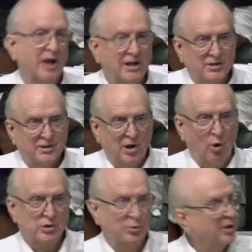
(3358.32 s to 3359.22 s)
takes its
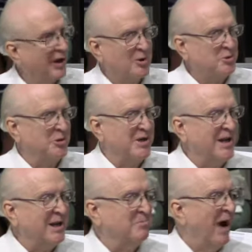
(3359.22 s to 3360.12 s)
course, we're closer
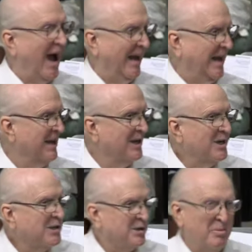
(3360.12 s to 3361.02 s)
than anybody
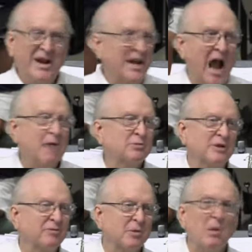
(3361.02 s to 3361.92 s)
to being
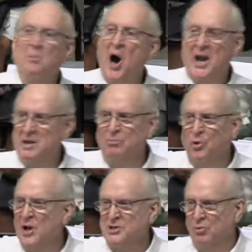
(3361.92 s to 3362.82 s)
absent from the body and
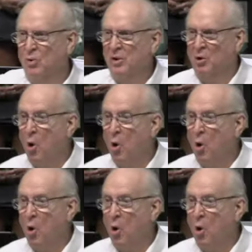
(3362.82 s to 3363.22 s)
present with the